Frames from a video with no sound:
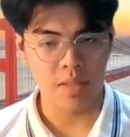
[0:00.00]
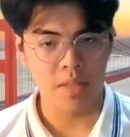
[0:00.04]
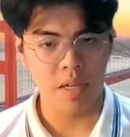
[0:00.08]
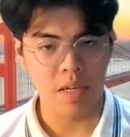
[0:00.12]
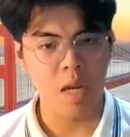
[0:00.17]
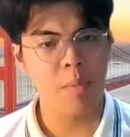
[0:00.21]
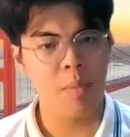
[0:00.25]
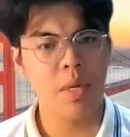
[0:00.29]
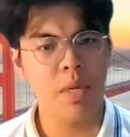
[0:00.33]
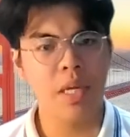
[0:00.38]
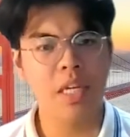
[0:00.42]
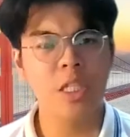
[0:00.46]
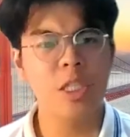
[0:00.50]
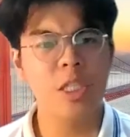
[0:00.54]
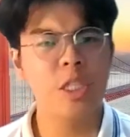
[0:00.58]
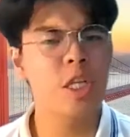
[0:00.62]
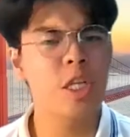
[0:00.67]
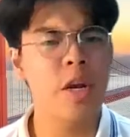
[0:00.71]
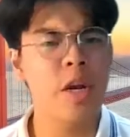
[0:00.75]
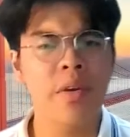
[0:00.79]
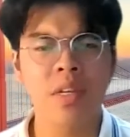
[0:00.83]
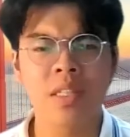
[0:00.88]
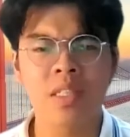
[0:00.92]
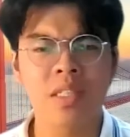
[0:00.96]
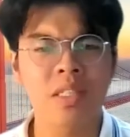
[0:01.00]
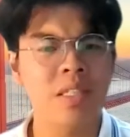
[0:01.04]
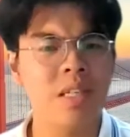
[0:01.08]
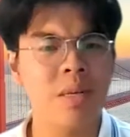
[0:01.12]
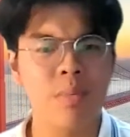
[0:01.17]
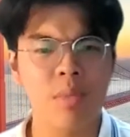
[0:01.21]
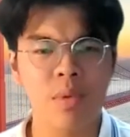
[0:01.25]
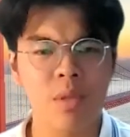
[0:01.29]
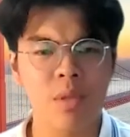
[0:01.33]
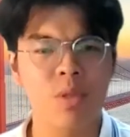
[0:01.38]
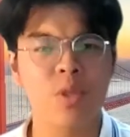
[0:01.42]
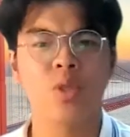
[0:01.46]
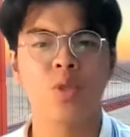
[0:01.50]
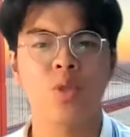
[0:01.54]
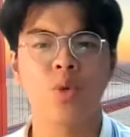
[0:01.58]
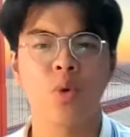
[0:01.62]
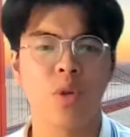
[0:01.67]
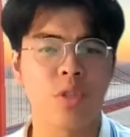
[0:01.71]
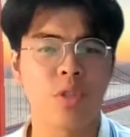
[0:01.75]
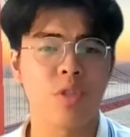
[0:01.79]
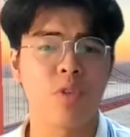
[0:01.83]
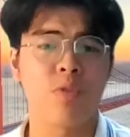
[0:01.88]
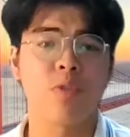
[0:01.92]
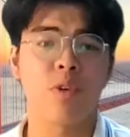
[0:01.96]
and begin sharing similar
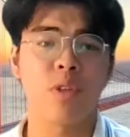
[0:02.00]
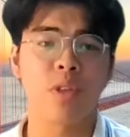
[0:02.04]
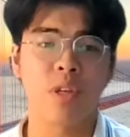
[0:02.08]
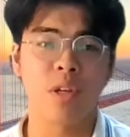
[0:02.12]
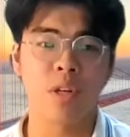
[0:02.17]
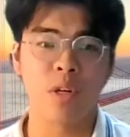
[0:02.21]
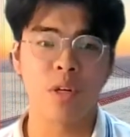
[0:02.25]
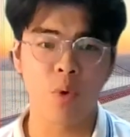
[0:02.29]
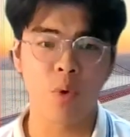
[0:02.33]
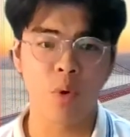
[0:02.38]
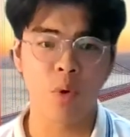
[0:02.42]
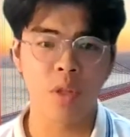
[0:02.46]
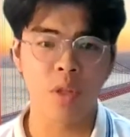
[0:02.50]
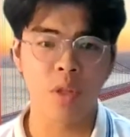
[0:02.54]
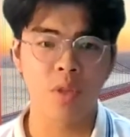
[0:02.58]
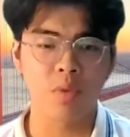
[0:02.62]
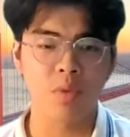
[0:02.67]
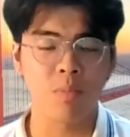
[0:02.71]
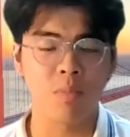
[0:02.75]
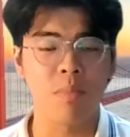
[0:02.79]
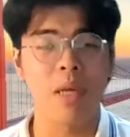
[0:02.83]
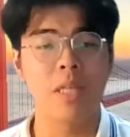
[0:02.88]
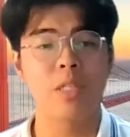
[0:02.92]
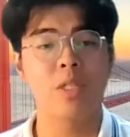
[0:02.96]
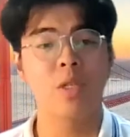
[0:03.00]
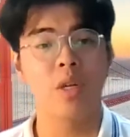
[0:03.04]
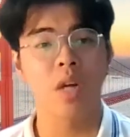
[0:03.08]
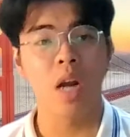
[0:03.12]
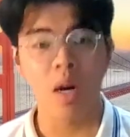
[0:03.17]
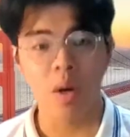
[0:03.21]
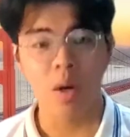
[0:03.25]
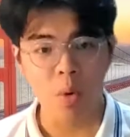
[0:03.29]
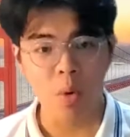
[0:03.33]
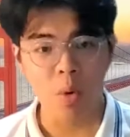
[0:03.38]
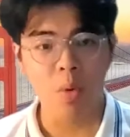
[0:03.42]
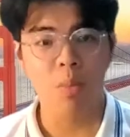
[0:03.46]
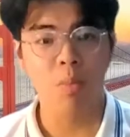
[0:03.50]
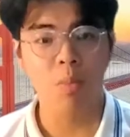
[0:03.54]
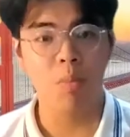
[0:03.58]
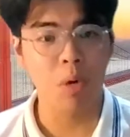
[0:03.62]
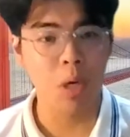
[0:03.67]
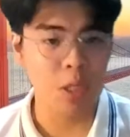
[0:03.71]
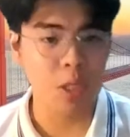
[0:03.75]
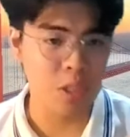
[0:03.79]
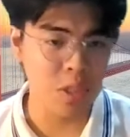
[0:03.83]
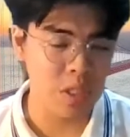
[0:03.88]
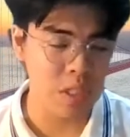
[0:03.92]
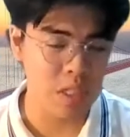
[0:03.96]
stories of what they're going through based on our own
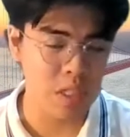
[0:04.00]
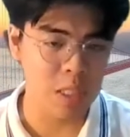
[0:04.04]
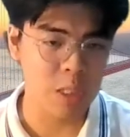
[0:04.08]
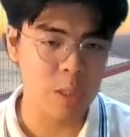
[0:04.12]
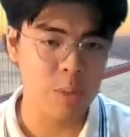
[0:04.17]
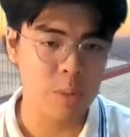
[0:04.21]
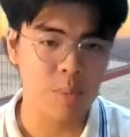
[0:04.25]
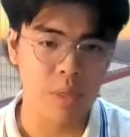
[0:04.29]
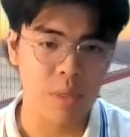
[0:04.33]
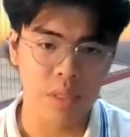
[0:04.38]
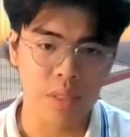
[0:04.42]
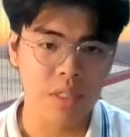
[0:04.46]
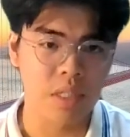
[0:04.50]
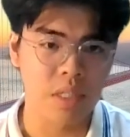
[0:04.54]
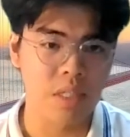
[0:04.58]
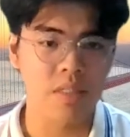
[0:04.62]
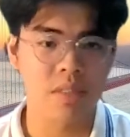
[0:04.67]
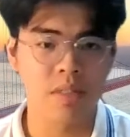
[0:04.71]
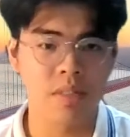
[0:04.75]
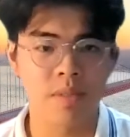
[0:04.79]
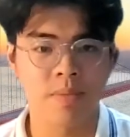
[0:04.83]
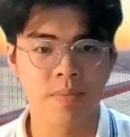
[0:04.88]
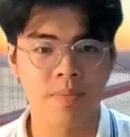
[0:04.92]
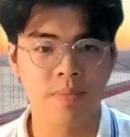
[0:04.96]
personal experiences.